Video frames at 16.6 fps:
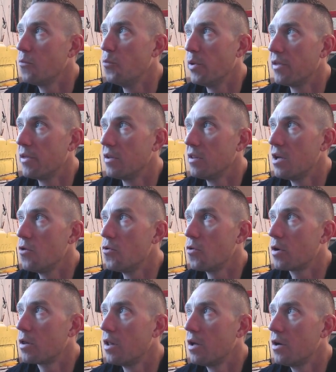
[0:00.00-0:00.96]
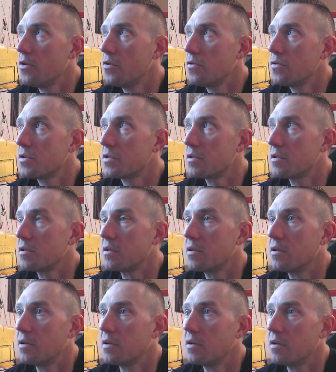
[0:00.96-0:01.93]
with a low
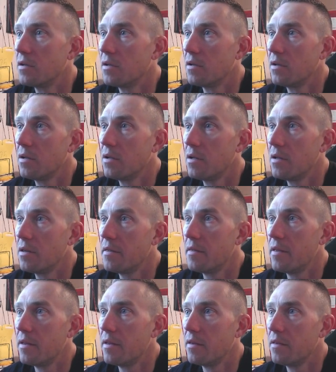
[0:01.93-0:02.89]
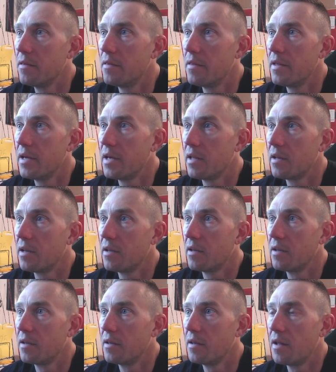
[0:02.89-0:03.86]
close,
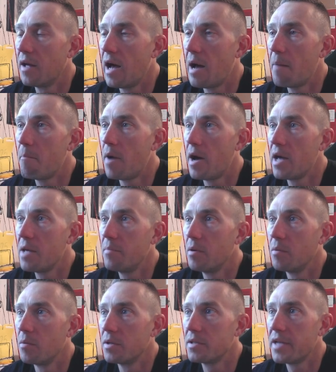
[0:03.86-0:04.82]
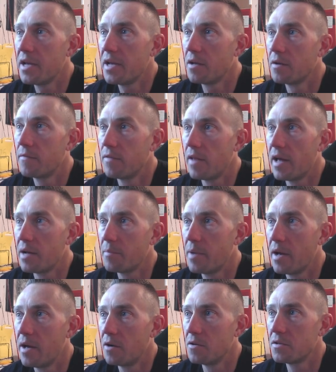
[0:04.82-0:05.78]
then I might be able to take a
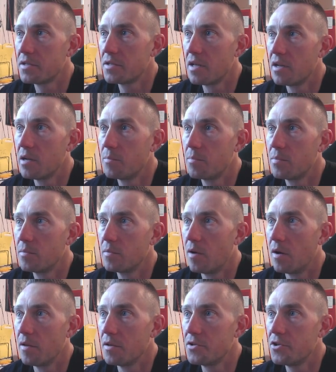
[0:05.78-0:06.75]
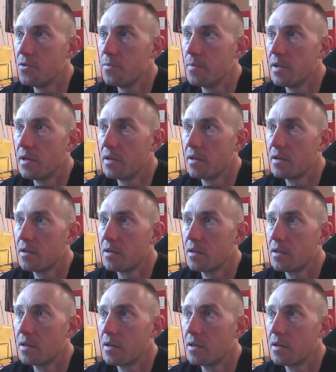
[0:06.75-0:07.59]
flag pattern setup on the 2-minute.